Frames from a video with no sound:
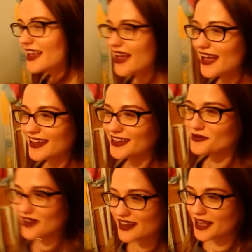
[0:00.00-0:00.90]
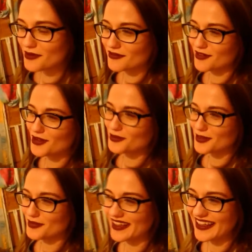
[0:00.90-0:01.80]
Yeah? You wanna come and vlog
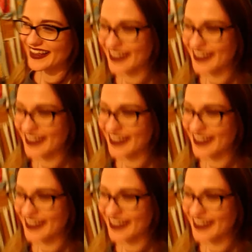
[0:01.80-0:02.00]
with me?